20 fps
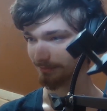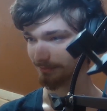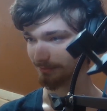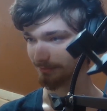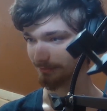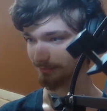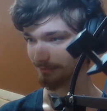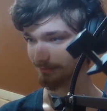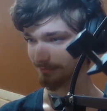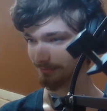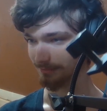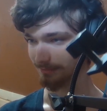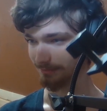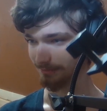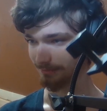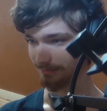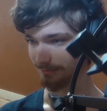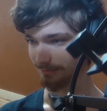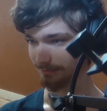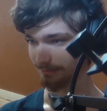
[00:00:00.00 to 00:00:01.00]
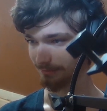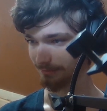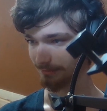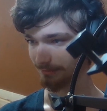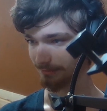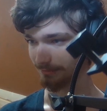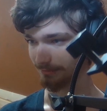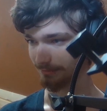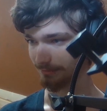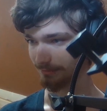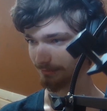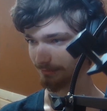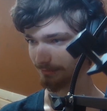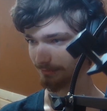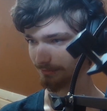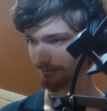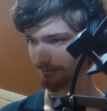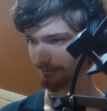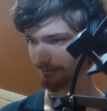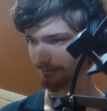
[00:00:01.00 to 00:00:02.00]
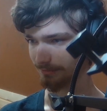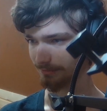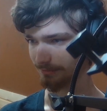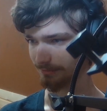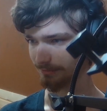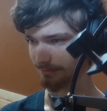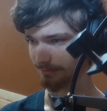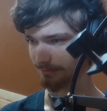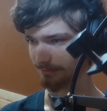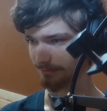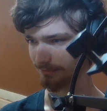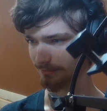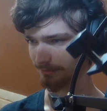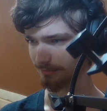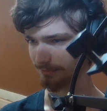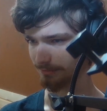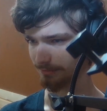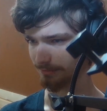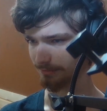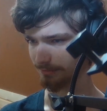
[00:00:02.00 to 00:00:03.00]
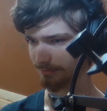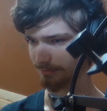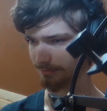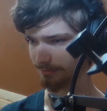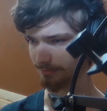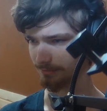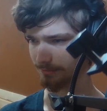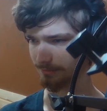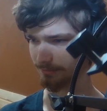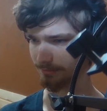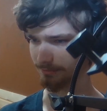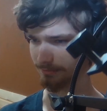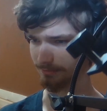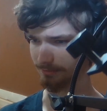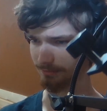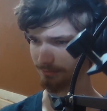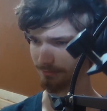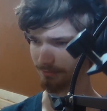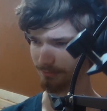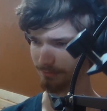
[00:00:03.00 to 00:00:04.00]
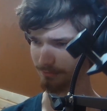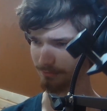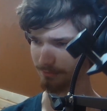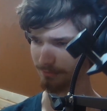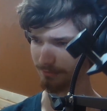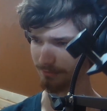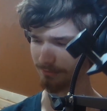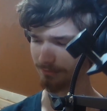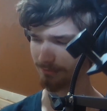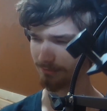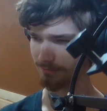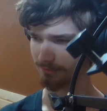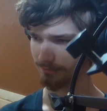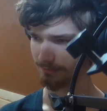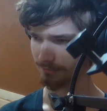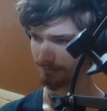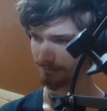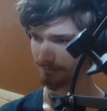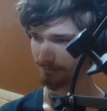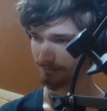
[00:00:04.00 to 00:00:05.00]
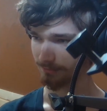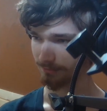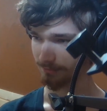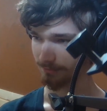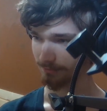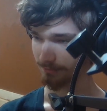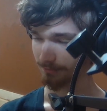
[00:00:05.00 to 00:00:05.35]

(no one is talking)